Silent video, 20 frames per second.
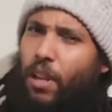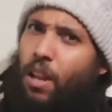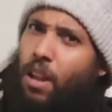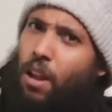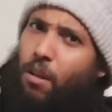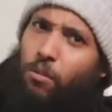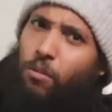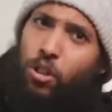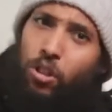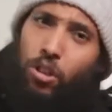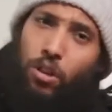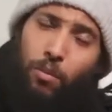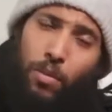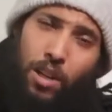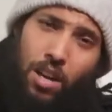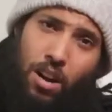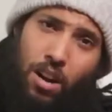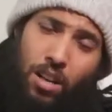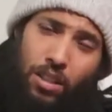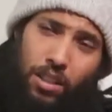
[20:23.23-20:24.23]
We shouldn't
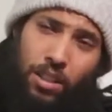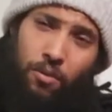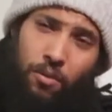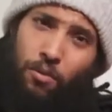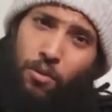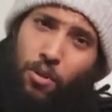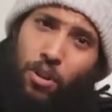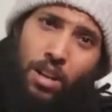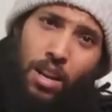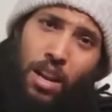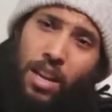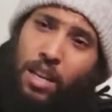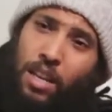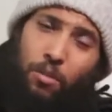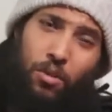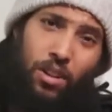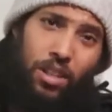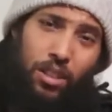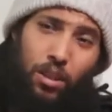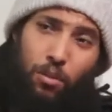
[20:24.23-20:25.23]
be asking for
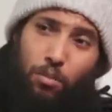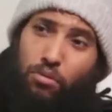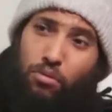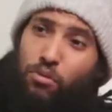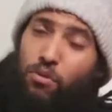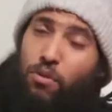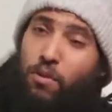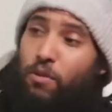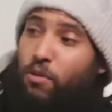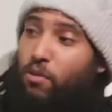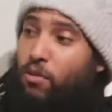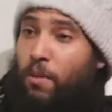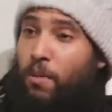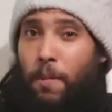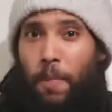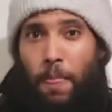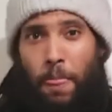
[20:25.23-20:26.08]
anybody's approval.